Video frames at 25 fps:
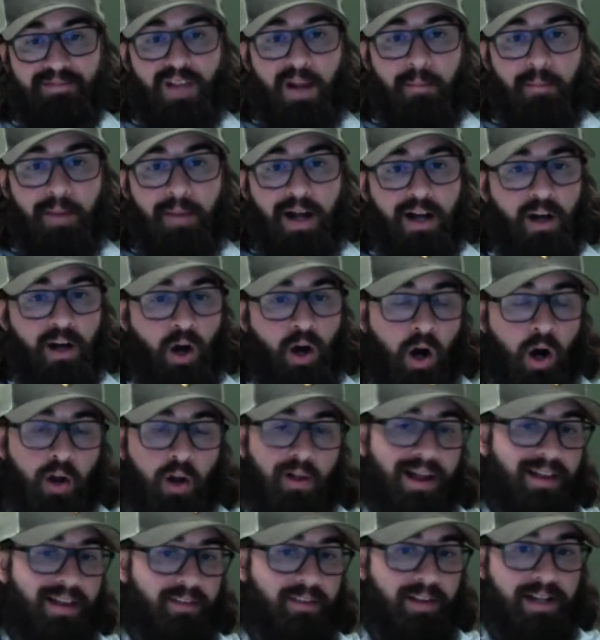but Carl
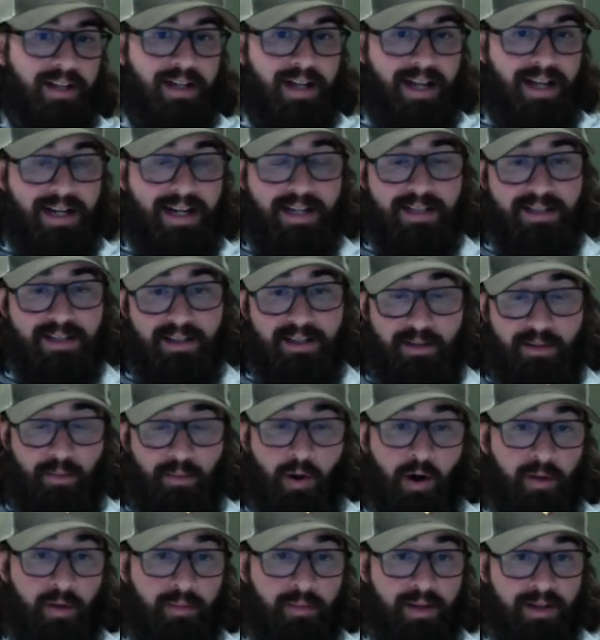Etling, it is a
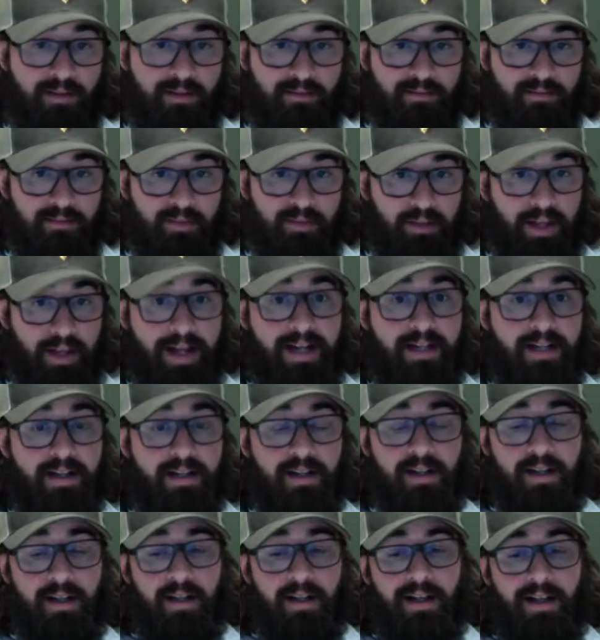department lake,
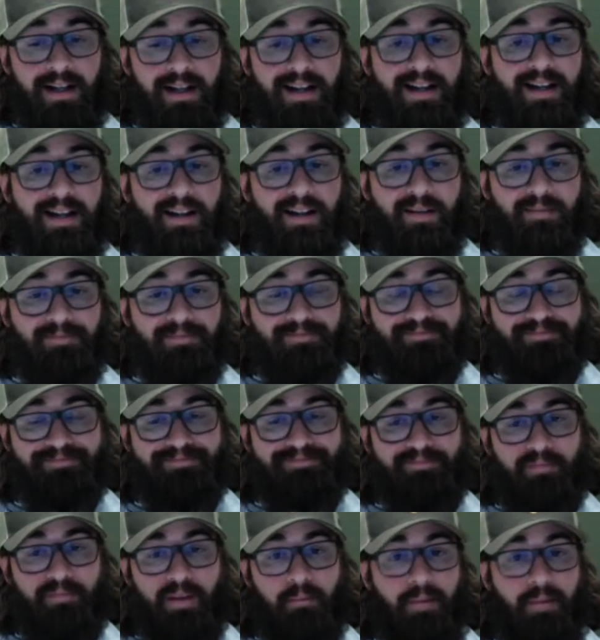um,
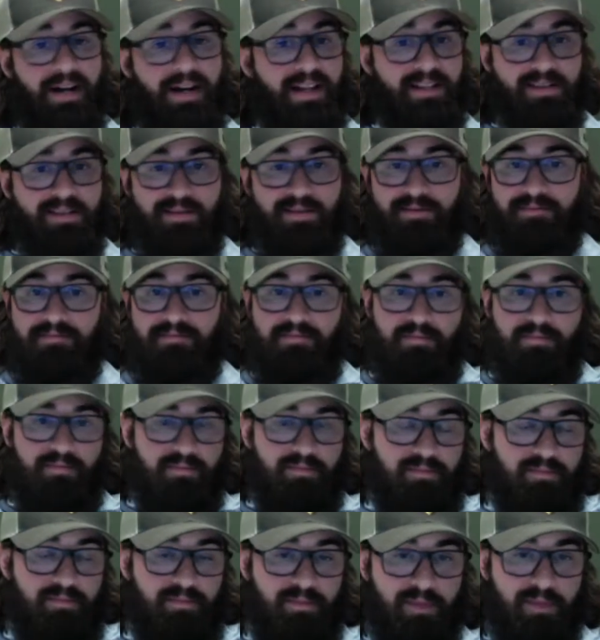but it's
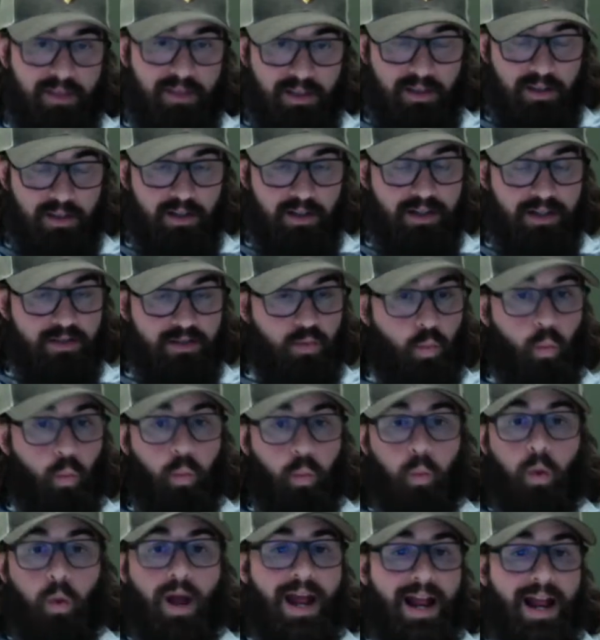it's
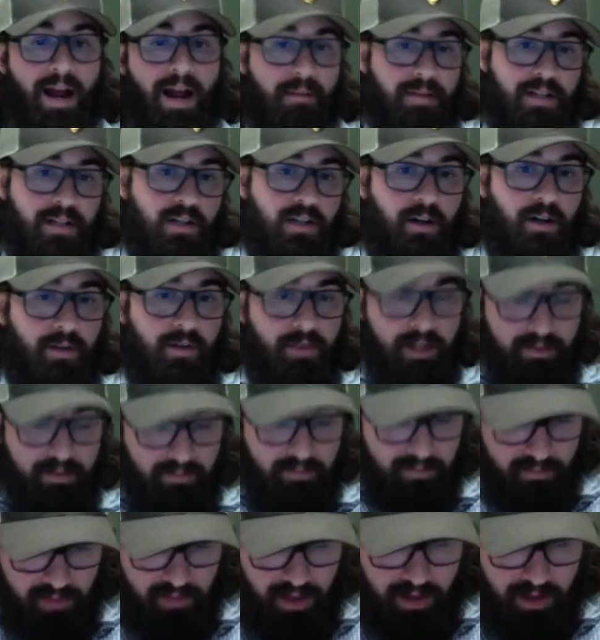way. I mean, you're in the
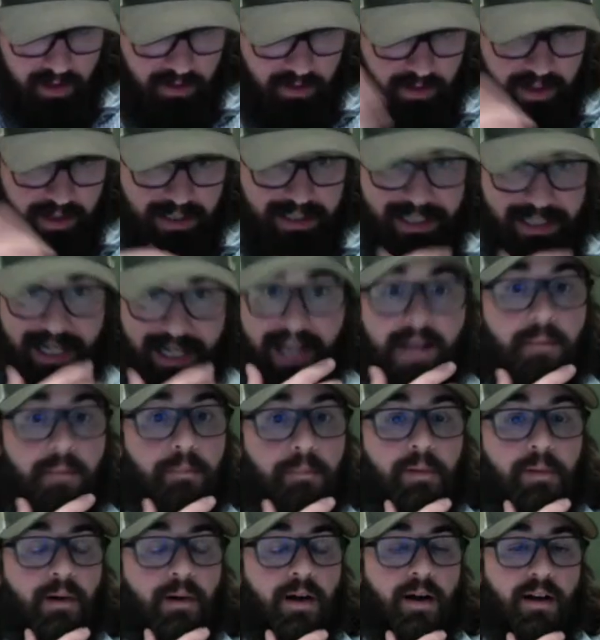the
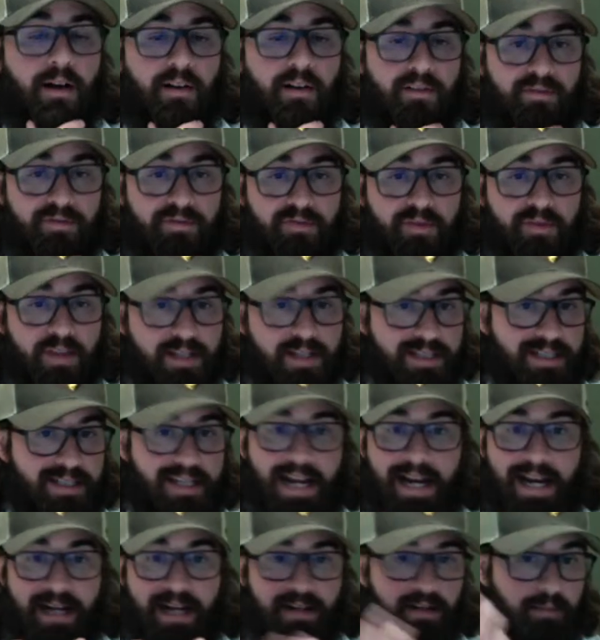tip of the
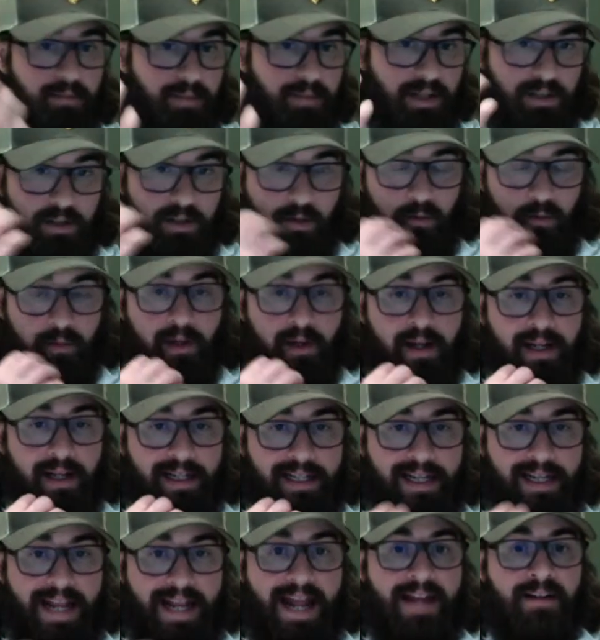state. I mean, you're
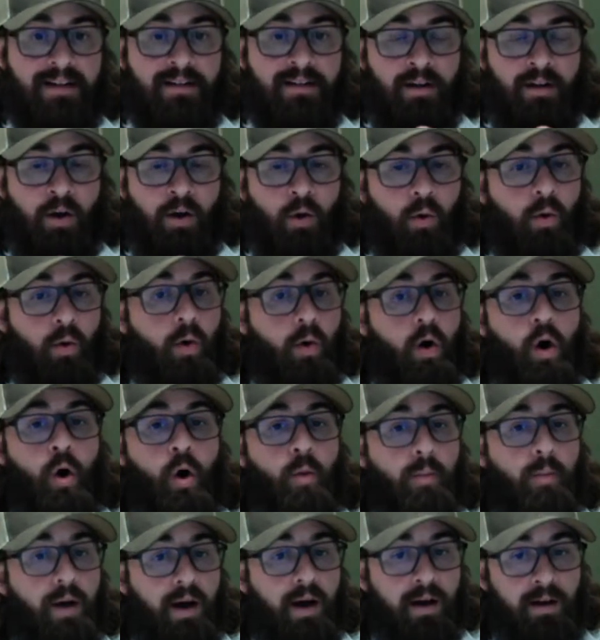Kenton,
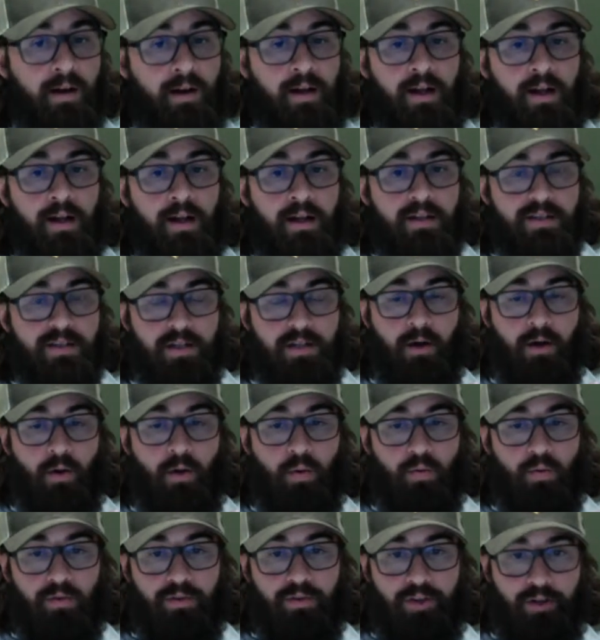Oklahoma.
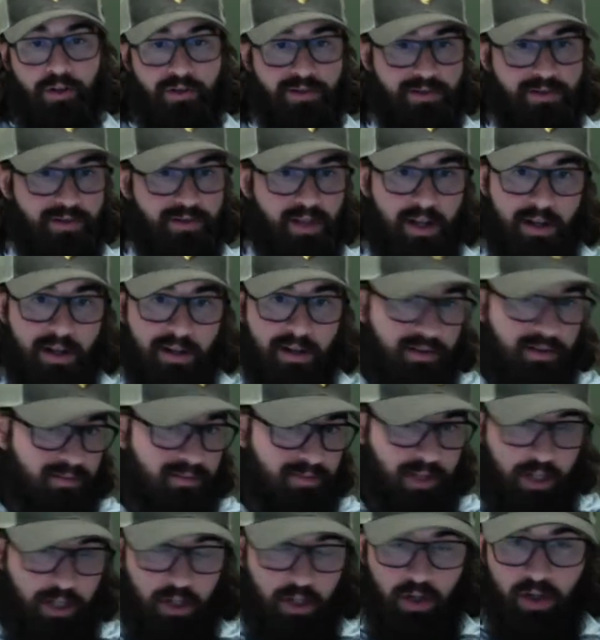So there's
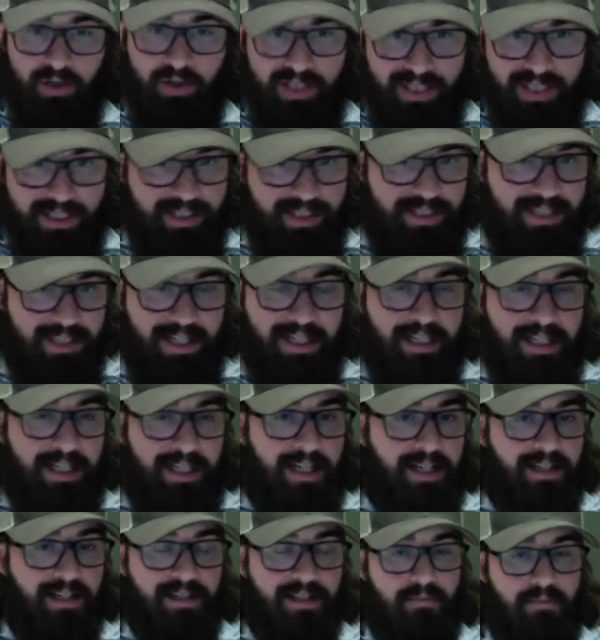the closest
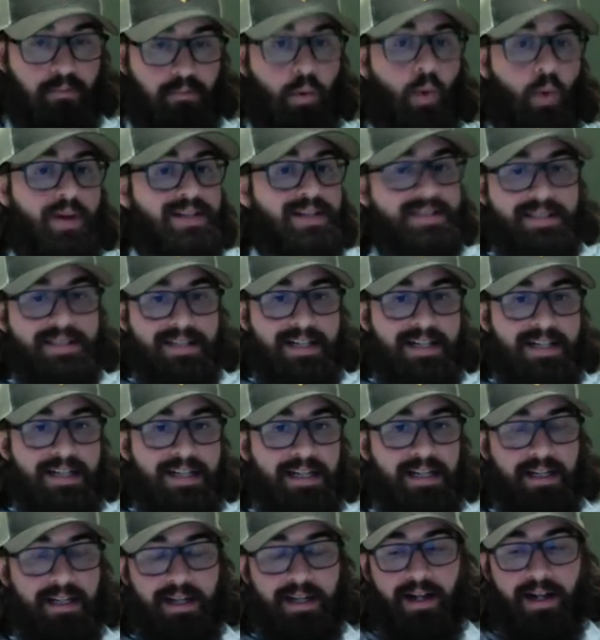city is Boise
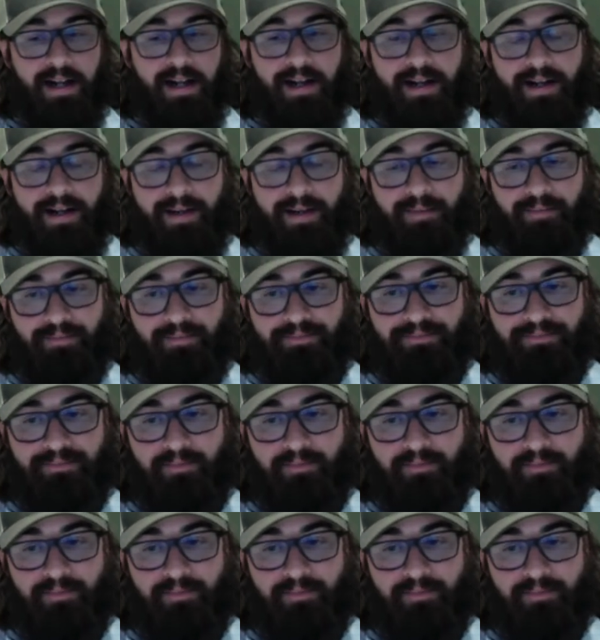City, um,